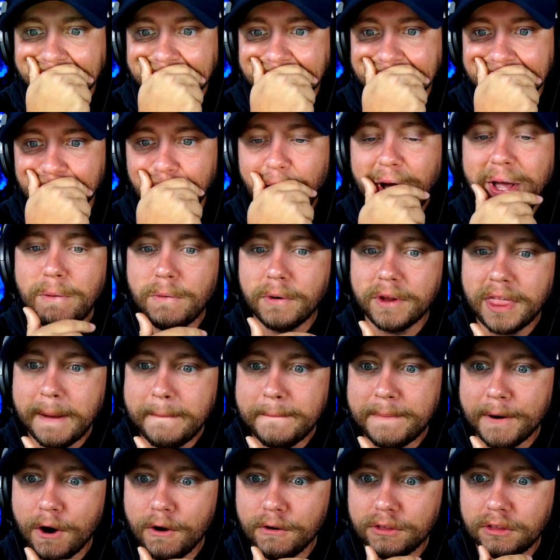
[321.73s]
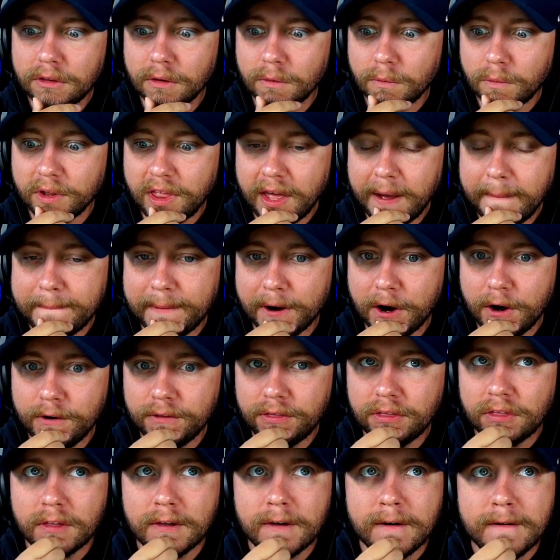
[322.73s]
Wait, were they both? Were they
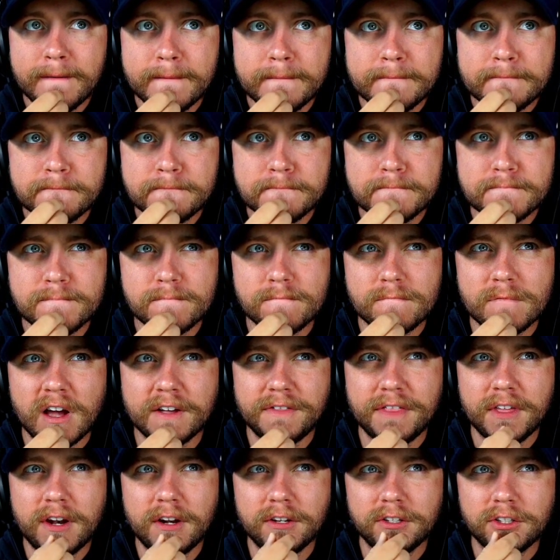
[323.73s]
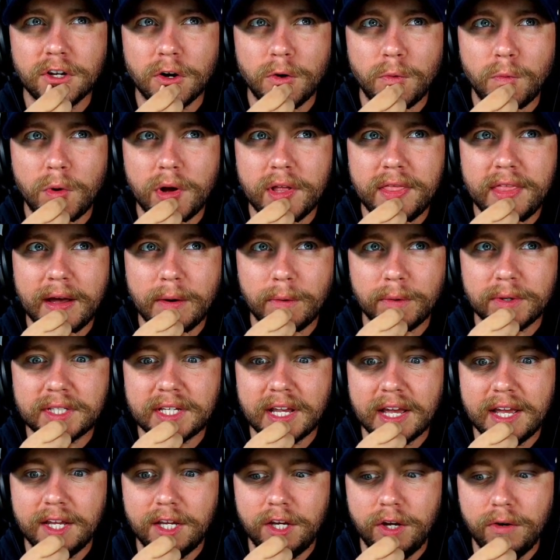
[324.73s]
both? I thought I saw one that was
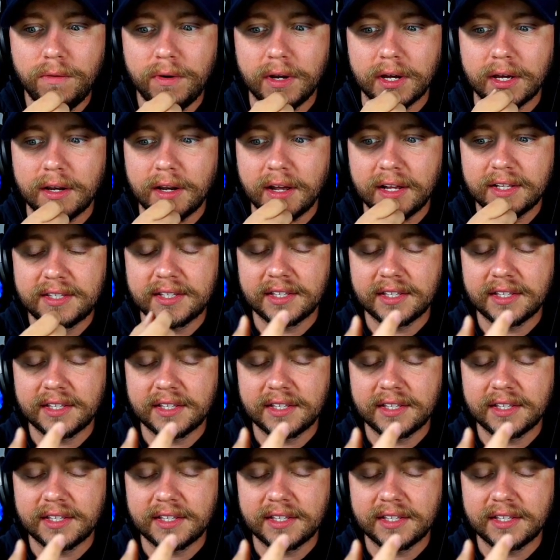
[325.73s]
a unit.